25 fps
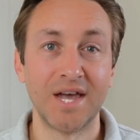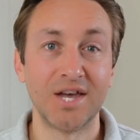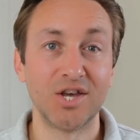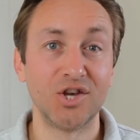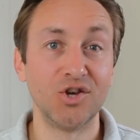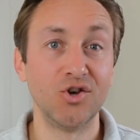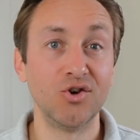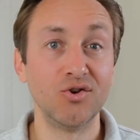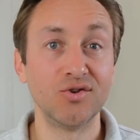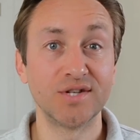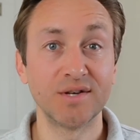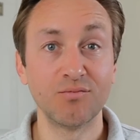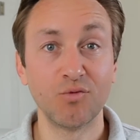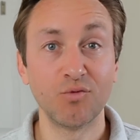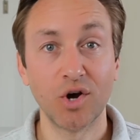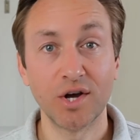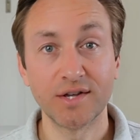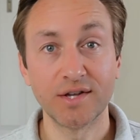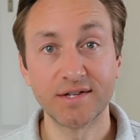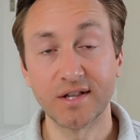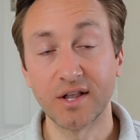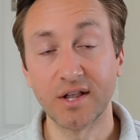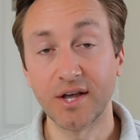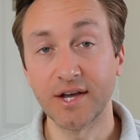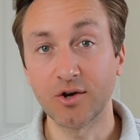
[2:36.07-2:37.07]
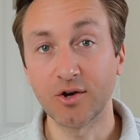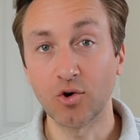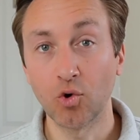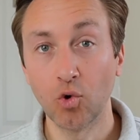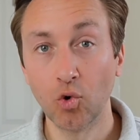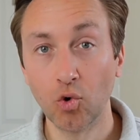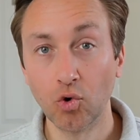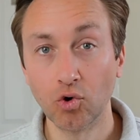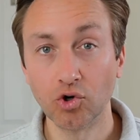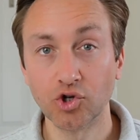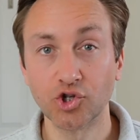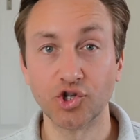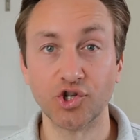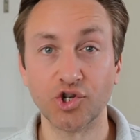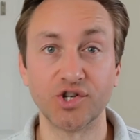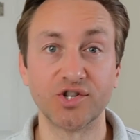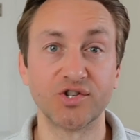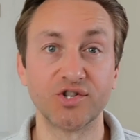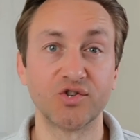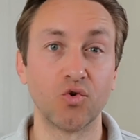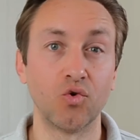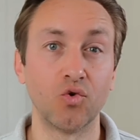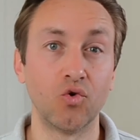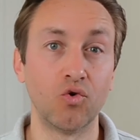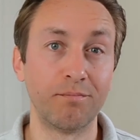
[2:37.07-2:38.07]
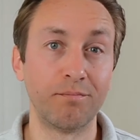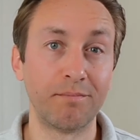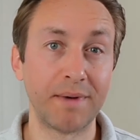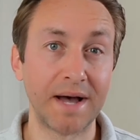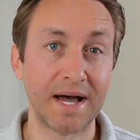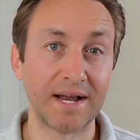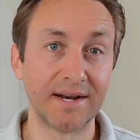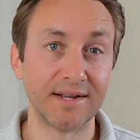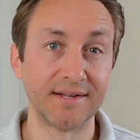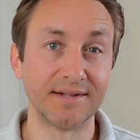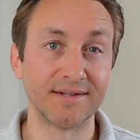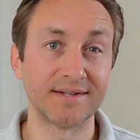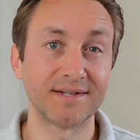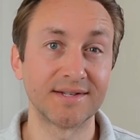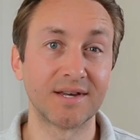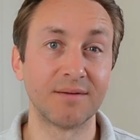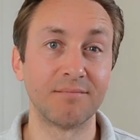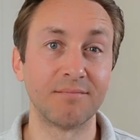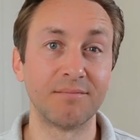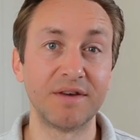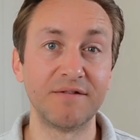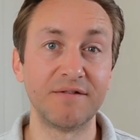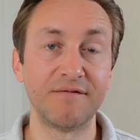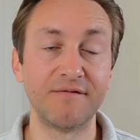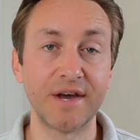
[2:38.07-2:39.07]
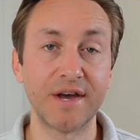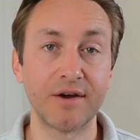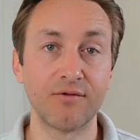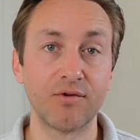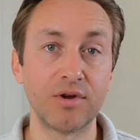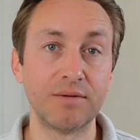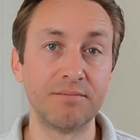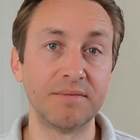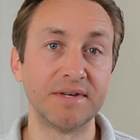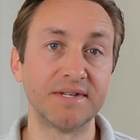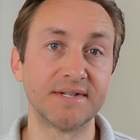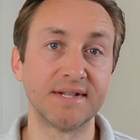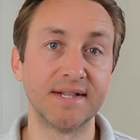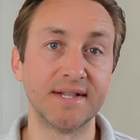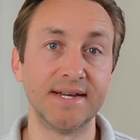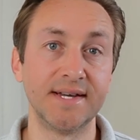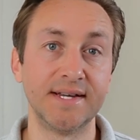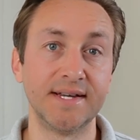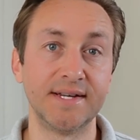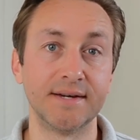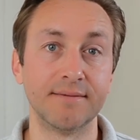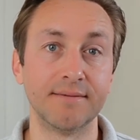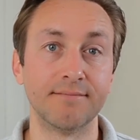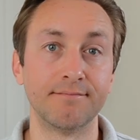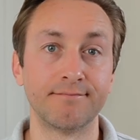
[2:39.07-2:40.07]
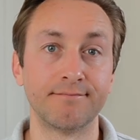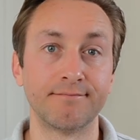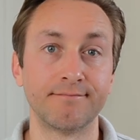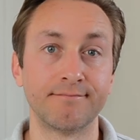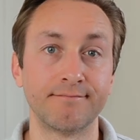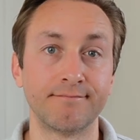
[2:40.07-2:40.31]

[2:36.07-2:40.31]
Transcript: Using words like cautious or balanced can be very misleading.